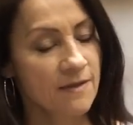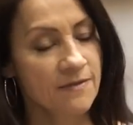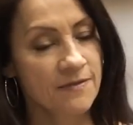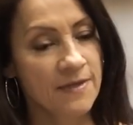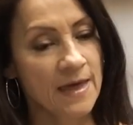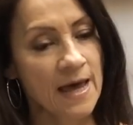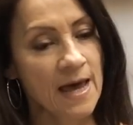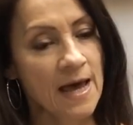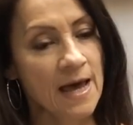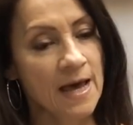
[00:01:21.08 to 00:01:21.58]

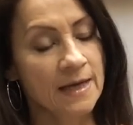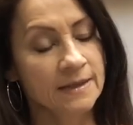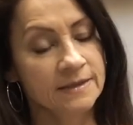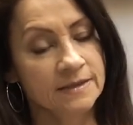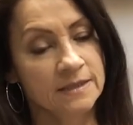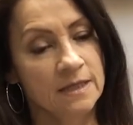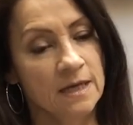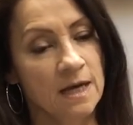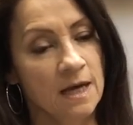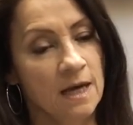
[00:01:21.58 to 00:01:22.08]
that
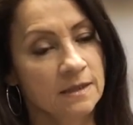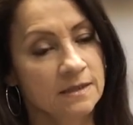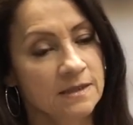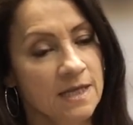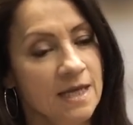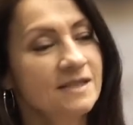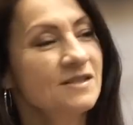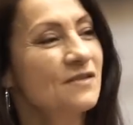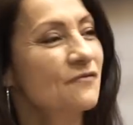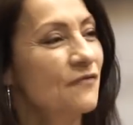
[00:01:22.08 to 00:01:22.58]
uh,
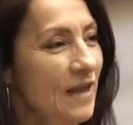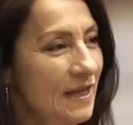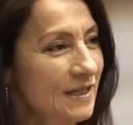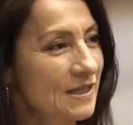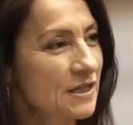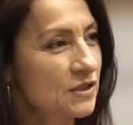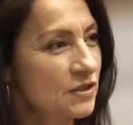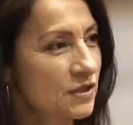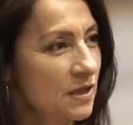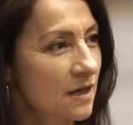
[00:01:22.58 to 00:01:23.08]
takes
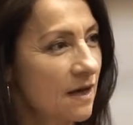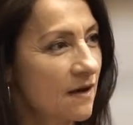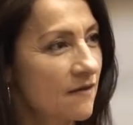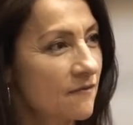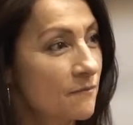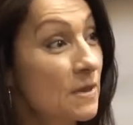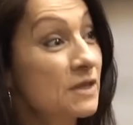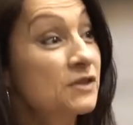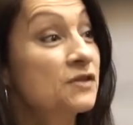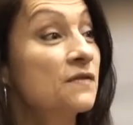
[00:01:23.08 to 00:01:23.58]
advantage
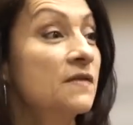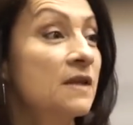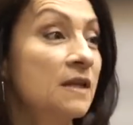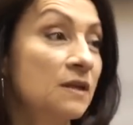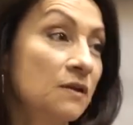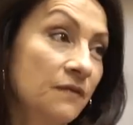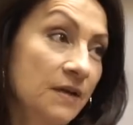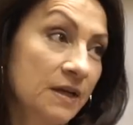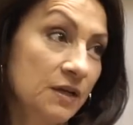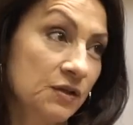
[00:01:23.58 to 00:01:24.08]
of much of the
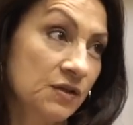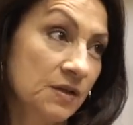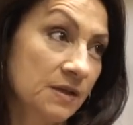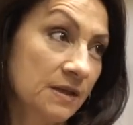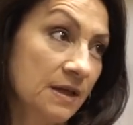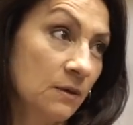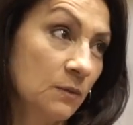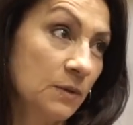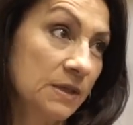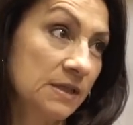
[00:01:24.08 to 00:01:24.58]

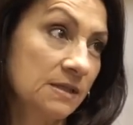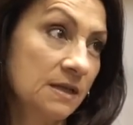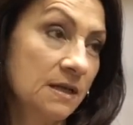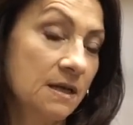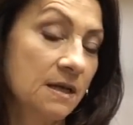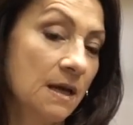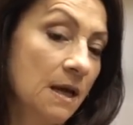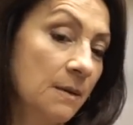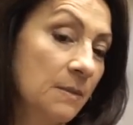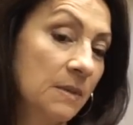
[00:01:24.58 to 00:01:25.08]
innovation that we
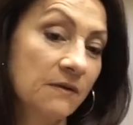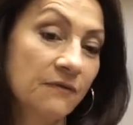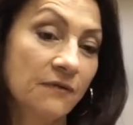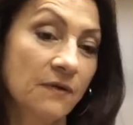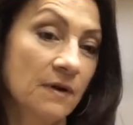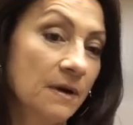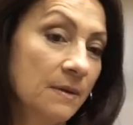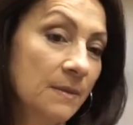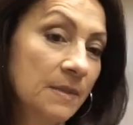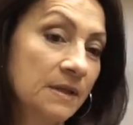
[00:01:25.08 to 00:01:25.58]
see coming
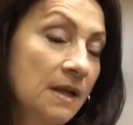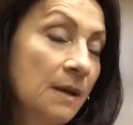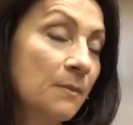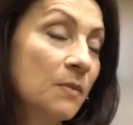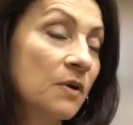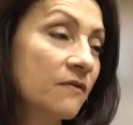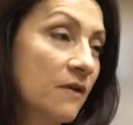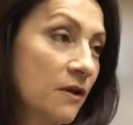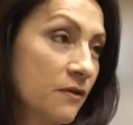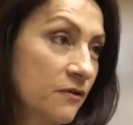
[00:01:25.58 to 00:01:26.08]
from a
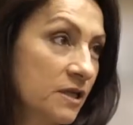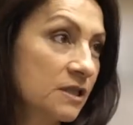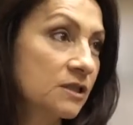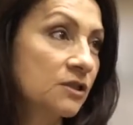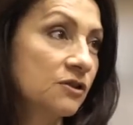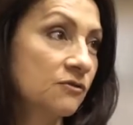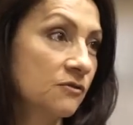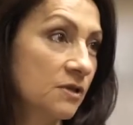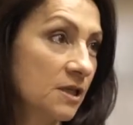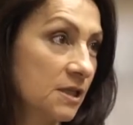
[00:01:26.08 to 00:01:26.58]
number of other
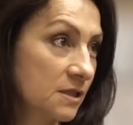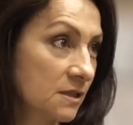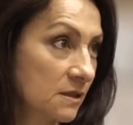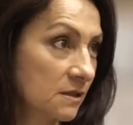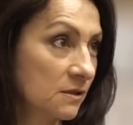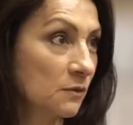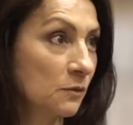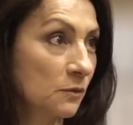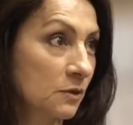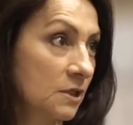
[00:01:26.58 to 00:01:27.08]
industries,
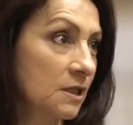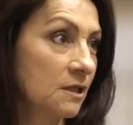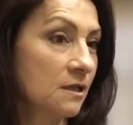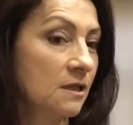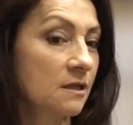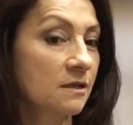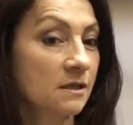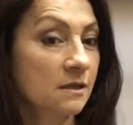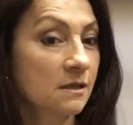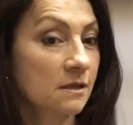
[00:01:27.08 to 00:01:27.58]

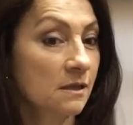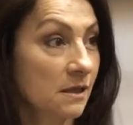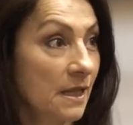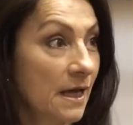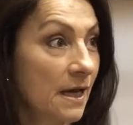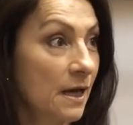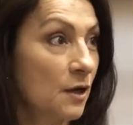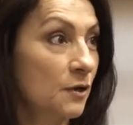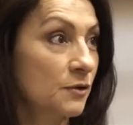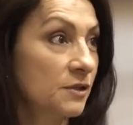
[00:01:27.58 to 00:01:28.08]
including the
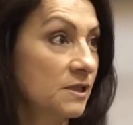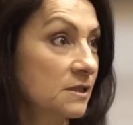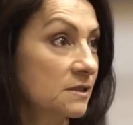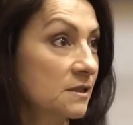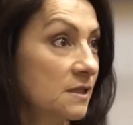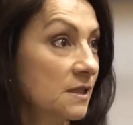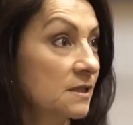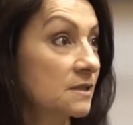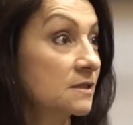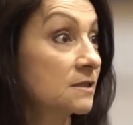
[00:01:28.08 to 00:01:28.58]
cloud
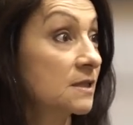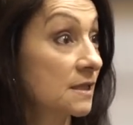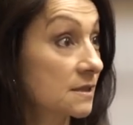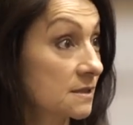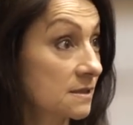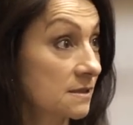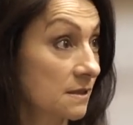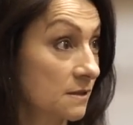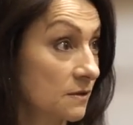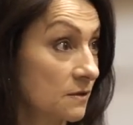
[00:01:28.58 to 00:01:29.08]
and, and
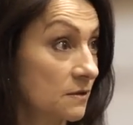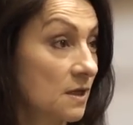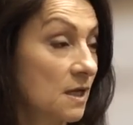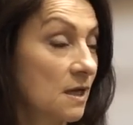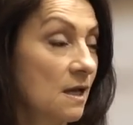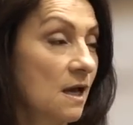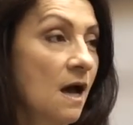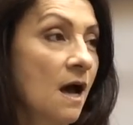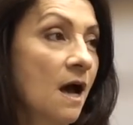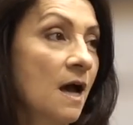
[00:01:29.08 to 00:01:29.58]
data center
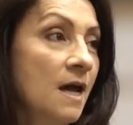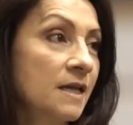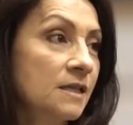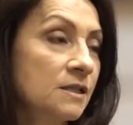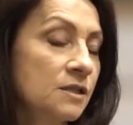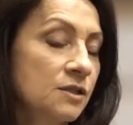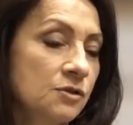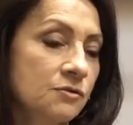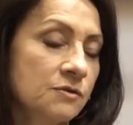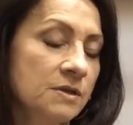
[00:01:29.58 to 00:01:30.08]
uh,
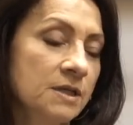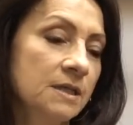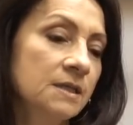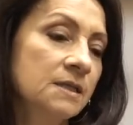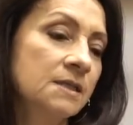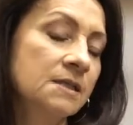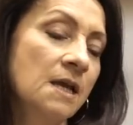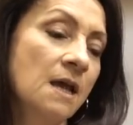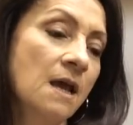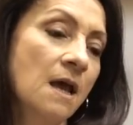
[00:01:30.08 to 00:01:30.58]

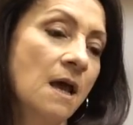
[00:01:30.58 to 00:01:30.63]
industries.